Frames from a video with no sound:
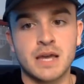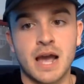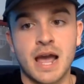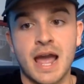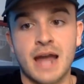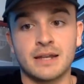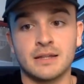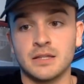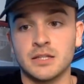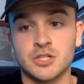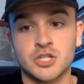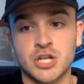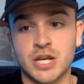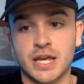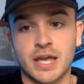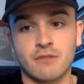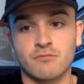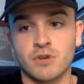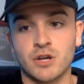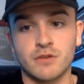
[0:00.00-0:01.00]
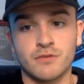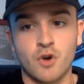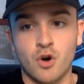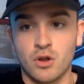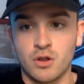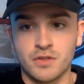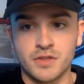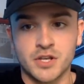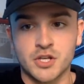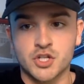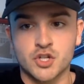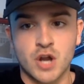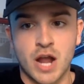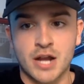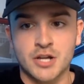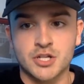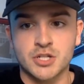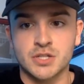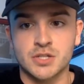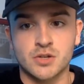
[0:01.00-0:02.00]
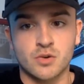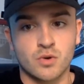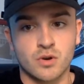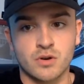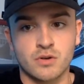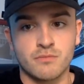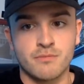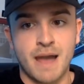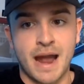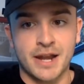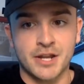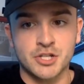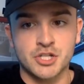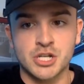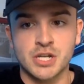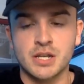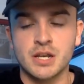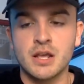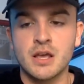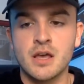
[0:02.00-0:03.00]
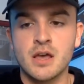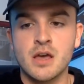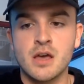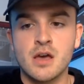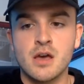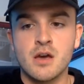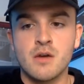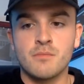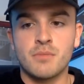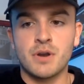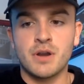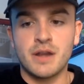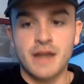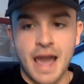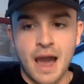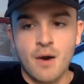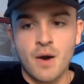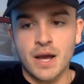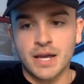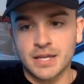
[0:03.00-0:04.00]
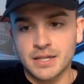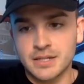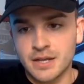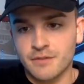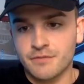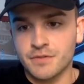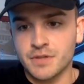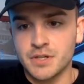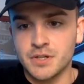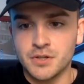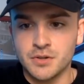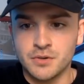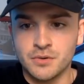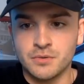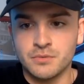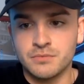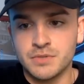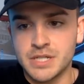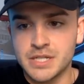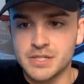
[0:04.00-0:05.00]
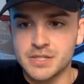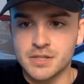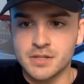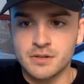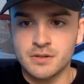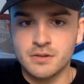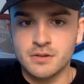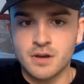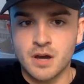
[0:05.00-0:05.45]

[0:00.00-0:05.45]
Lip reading: I had to legit get rid of all of the distractions in order to manage it, but now I can definitely do decent.